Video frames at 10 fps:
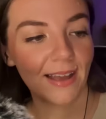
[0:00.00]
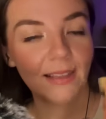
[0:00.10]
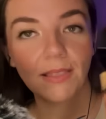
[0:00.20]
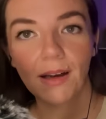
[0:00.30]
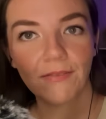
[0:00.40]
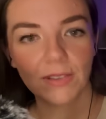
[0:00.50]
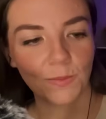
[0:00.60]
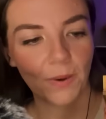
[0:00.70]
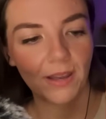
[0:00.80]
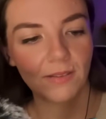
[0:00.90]
I love this
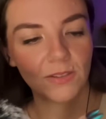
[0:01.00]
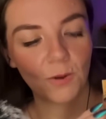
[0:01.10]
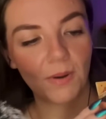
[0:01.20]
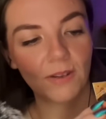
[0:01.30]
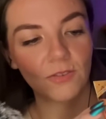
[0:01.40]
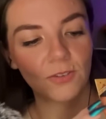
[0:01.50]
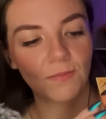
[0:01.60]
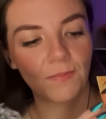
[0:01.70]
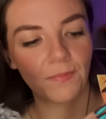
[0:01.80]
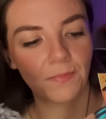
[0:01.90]
brand so much.
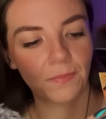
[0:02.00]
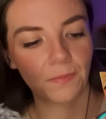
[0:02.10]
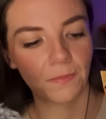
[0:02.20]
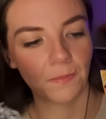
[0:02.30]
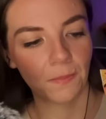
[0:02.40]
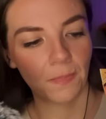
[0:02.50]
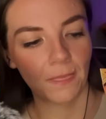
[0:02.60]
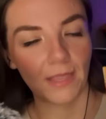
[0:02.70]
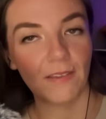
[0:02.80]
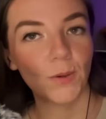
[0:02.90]

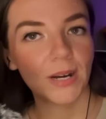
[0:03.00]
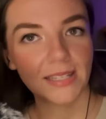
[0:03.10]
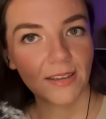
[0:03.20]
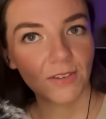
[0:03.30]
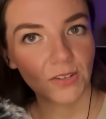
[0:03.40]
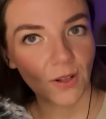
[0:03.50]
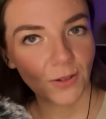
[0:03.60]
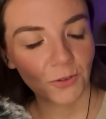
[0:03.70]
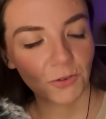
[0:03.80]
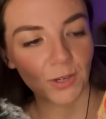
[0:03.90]
If you guys have a
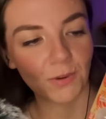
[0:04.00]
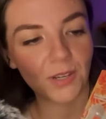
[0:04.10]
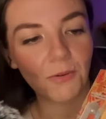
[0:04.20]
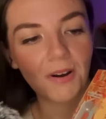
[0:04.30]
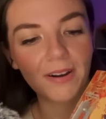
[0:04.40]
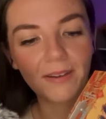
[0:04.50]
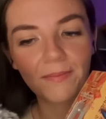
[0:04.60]
Dollar Tree where you are,